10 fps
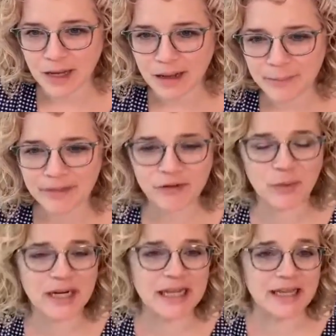Um, if you
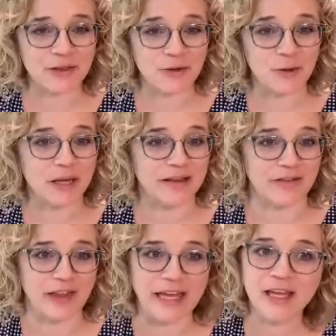want to click through on the
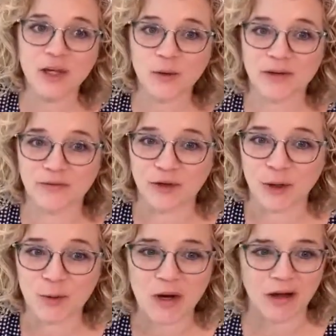link, you can
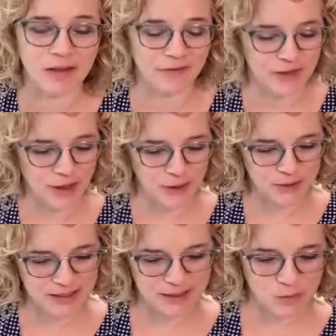view all of
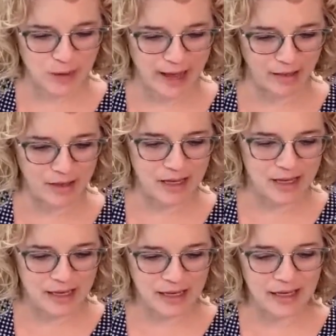those as well
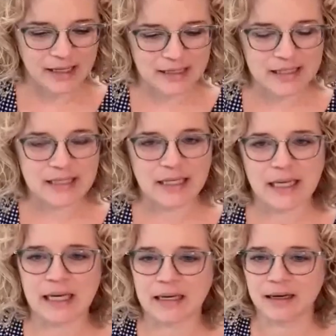and
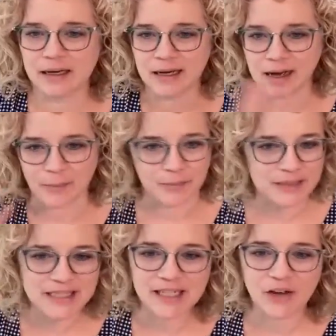see um,
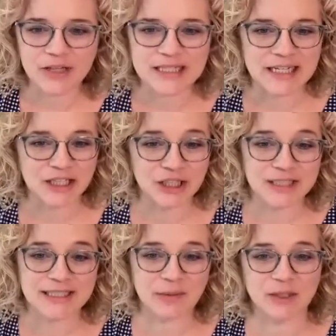see all the
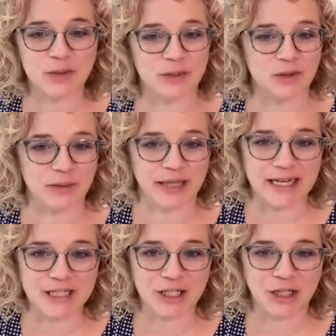sessions, see which ones
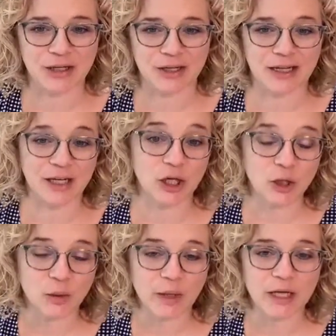relate to
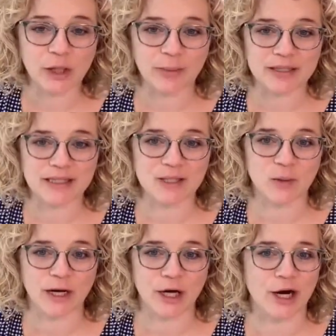you and your business
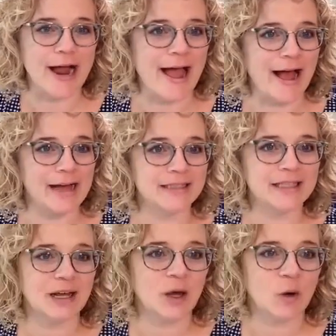where you're at,